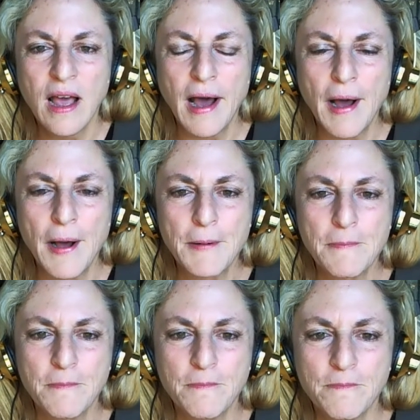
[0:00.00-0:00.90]

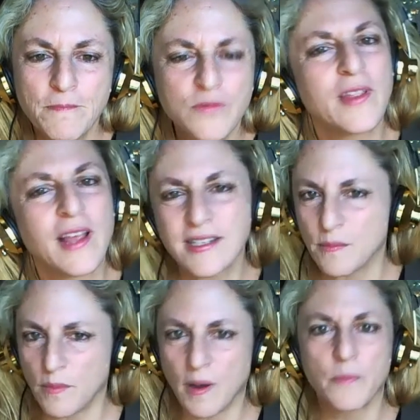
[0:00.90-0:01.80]
So that's
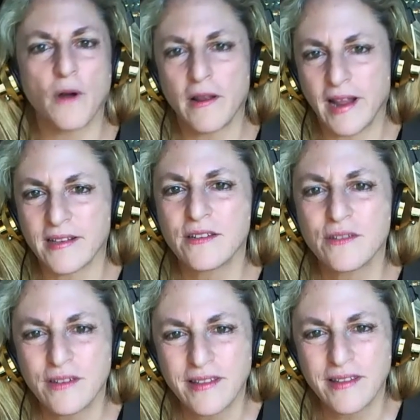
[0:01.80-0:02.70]
a broad answer
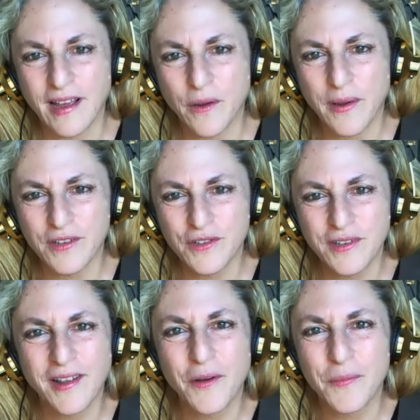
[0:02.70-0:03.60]
to that question.
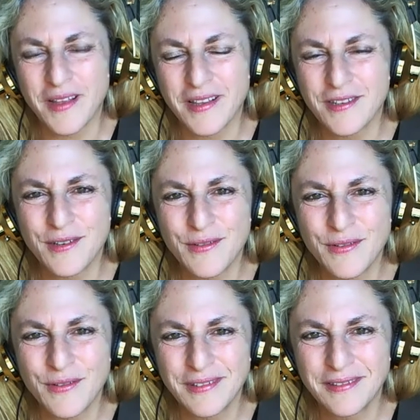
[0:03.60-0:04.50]
I hope that's useful.